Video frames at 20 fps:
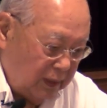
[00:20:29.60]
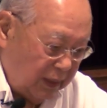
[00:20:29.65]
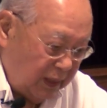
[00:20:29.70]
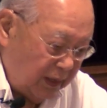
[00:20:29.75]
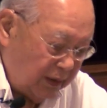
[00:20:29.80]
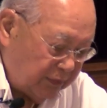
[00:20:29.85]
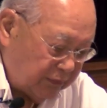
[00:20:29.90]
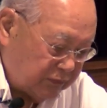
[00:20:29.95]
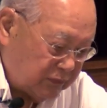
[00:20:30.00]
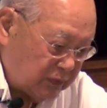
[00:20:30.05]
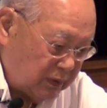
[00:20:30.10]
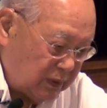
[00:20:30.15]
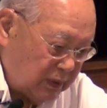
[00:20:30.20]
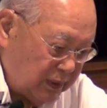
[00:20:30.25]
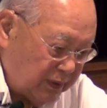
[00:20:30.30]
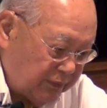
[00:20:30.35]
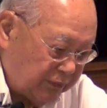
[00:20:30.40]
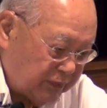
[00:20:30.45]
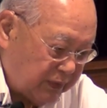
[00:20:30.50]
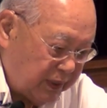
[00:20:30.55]
after I
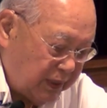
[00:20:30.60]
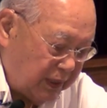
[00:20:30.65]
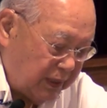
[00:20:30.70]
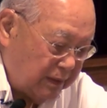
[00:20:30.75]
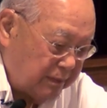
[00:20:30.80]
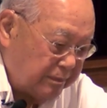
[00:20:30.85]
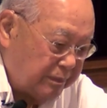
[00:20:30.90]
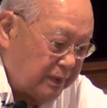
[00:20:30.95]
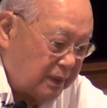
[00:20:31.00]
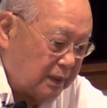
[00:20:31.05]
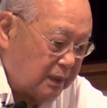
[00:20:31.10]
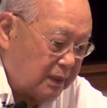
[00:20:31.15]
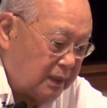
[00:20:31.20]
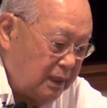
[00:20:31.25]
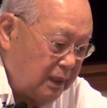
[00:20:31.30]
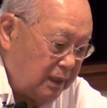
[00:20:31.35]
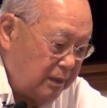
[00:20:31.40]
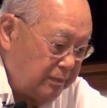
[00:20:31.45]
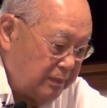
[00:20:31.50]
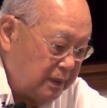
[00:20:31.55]
left camp and
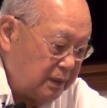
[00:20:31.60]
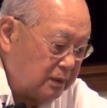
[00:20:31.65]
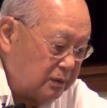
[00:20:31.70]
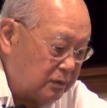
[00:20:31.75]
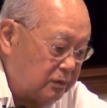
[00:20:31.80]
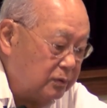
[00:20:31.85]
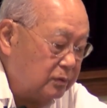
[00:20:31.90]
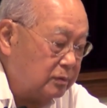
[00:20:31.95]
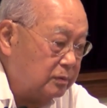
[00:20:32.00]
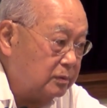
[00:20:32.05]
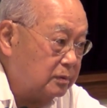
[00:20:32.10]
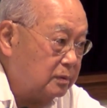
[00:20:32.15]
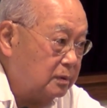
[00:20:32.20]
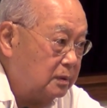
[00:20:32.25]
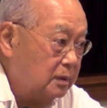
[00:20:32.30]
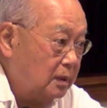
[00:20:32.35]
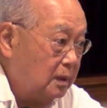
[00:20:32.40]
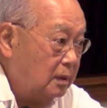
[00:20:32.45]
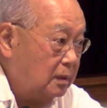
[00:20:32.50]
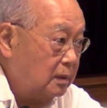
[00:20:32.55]
came into
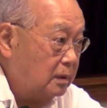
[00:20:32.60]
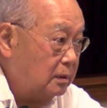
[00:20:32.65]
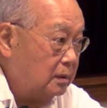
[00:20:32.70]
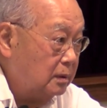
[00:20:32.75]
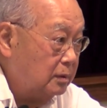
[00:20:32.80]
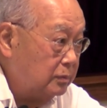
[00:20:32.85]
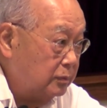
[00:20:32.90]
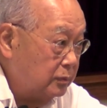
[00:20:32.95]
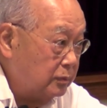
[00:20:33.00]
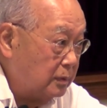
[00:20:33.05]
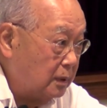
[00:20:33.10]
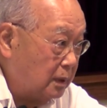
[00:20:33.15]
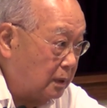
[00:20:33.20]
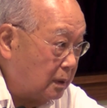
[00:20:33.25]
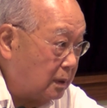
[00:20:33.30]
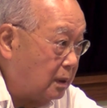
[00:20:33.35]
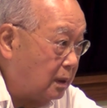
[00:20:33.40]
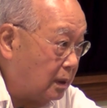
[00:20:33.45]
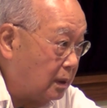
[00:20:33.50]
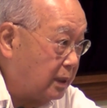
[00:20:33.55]
a, uh, a
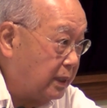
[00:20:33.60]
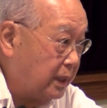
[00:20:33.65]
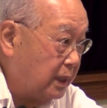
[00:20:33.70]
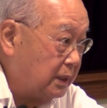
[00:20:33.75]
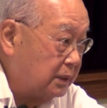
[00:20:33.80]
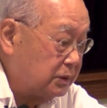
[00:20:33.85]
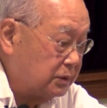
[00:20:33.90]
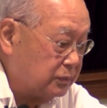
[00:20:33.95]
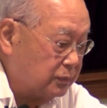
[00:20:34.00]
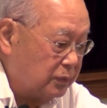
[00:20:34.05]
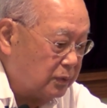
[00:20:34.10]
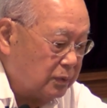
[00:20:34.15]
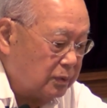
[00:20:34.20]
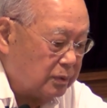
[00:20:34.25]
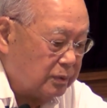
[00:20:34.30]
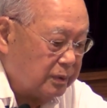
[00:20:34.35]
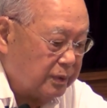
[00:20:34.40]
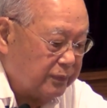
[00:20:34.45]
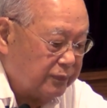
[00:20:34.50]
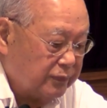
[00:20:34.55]
Caucasian
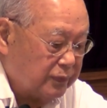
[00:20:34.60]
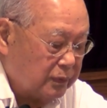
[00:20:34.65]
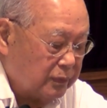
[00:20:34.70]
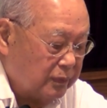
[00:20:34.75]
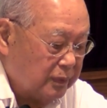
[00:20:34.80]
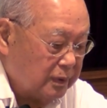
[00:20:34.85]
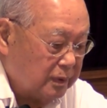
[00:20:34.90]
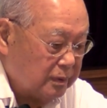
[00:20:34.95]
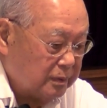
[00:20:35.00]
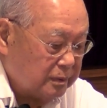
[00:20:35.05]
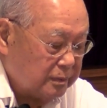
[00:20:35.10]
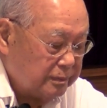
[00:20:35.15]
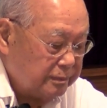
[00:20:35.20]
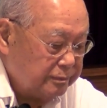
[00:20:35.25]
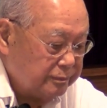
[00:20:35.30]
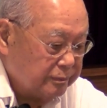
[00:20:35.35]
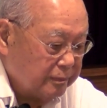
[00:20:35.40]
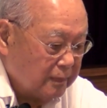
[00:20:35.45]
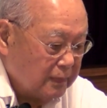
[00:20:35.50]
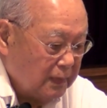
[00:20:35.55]
world, if you will,
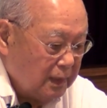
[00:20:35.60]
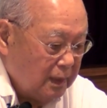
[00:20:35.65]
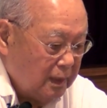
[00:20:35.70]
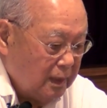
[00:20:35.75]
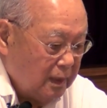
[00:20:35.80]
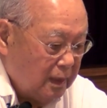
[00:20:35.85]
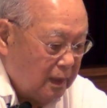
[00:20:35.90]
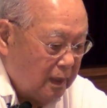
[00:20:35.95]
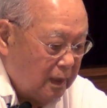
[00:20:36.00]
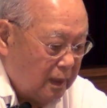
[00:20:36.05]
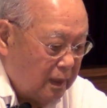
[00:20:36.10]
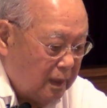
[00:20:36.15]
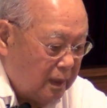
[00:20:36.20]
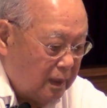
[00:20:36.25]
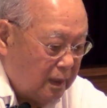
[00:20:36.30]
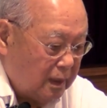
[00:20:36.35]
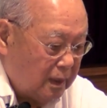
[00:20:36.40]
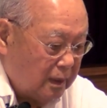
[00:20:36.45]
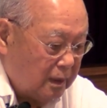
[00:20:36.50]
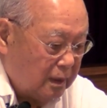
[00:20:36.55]

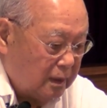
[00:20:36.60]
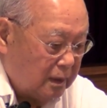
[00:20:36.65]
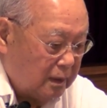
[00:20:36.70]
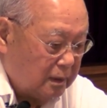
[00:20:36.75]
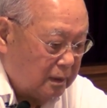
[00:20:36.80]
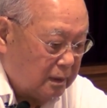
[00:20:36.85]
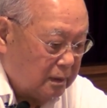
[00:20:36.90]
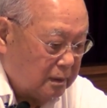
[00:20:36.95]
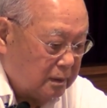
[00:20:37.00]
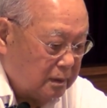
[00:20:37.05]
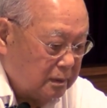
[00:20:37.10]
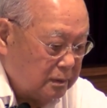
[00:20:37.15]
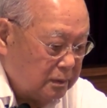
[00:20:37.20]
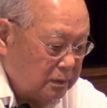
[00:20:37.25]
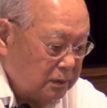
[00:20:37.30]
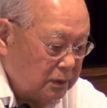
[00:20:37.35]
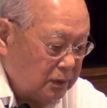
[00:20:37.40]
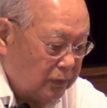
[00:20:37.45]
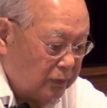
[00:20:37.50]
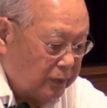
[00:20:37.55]
uh,
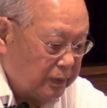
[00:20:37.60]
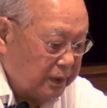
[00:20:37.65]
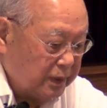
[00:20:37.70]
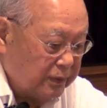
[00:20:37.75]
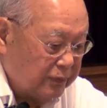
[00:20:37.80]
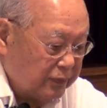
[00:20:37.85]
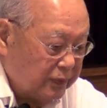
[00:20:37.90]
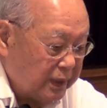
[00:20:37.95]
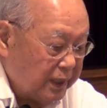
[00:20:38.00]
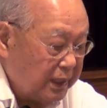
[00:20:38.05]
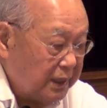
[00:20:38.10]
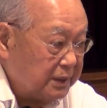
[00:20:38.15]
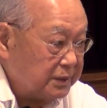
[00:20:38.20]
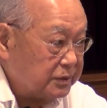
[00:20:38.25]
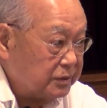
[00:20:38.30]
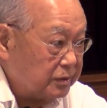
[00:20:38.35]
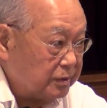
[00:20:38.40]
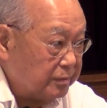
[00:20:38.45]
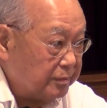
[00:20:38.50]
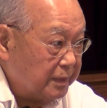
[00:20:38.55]
no one ever
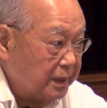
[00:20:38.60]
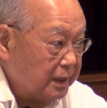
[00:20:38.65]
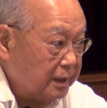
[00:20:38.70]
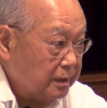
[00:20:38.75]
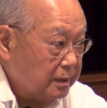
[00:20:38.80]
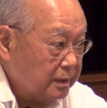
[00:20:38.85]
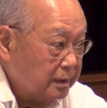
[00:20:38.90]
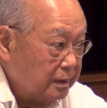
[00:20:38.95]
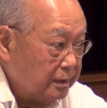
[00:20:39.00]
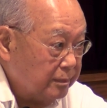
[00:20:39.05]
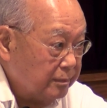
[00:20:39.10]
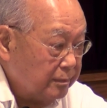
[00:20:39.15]
hassled me